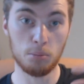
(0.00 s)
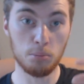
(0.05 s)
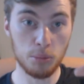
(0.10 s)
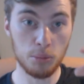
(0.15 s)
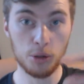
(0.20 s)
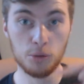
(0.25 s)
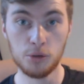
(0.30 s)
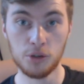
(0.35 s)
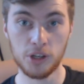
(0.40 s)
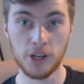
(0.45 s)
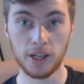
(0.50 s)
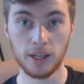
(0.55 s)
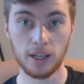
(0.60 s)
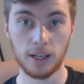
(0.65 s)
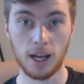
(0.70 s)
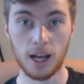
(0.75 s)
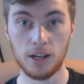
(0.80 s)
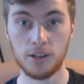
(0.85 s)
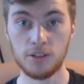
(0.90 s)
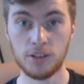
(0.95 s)

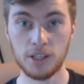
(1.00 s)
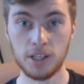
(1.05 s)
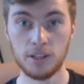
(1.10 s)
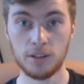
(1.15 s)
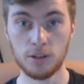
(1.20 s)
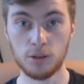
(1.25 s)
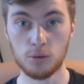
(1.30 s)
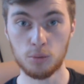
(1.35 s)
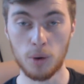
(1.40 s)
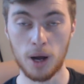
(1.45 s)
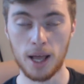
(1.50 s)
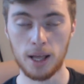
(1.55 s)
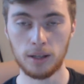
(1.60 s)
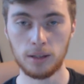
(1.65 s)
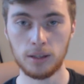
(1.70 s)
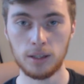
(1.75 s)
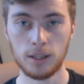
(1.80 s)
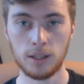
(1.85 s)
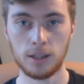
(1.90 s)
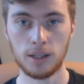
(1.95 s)
music underneath as
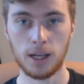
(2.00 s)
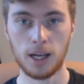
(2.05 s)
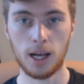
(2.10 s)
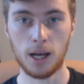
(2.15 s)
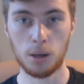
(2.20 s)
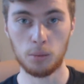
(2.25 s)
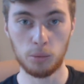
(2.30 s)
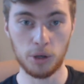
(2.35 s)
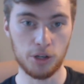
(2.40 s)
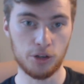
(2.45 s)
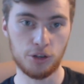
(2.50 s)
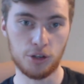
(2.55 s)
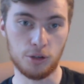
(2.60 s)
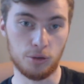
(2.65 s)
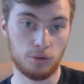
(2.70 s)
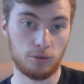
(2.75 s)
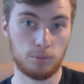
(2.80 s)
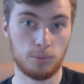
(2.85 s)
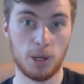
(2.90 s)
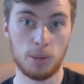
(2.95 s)
well, which
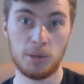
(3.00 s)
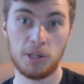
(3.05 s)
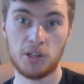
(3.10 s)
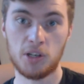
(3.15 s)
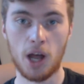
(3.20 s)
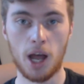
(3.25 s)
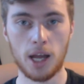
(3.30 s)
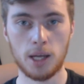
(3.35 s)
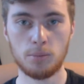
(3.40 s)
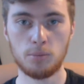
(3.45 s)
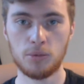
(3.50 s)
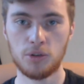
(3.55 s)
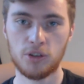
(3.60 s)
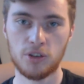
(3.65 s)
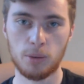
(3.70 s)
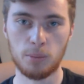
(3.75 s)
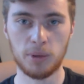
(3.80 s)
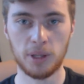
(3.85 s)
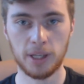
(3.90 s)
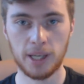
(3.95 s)
you've maybe timed
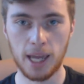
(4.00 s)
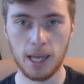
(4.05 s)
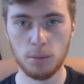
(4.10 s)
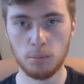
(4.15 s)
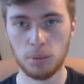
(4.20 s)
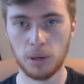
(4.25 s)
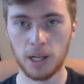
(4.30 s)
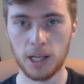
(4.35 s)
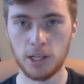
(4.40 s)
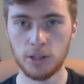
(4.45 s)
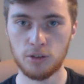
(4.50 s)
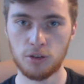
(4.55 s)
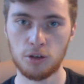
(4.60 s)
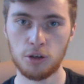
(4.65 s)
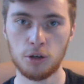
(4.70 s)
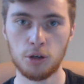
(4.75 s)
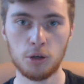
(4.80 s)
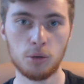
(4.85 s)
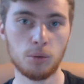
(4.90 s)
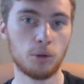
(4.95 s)
some of the gameplay
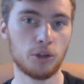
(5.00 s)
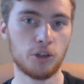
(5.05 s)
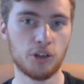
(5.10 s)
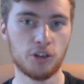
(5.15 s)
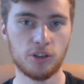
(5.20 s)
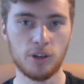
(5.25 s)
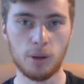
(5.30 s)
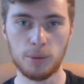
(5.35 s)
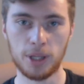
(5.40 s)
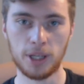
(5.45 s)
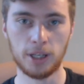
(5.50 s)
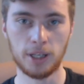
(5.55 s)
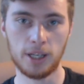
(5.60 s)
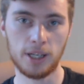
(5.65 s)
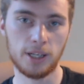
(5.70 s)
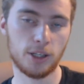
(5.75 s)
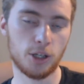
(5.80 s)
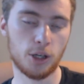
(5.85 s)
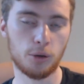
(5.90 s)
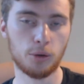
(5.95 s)
to, or just
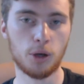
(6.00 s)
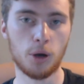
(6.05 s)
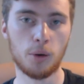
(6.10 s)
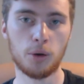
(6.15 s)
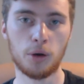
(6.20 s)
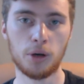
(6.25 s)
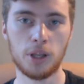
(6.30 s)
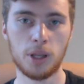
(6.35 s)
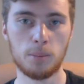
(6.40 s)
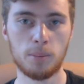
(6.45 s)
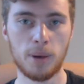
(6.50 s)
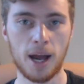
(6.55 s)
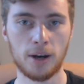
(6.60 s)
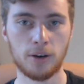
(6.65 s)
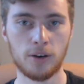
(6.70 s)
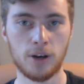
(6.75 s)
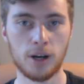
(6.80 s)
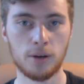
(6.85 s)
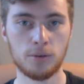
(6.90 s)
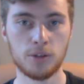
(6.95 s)
something, you know, going on in the
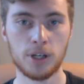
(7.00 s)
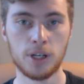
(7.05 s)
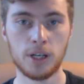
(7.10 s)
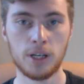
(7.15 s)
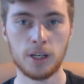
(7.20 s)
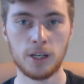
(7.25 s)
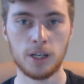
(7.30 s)
background.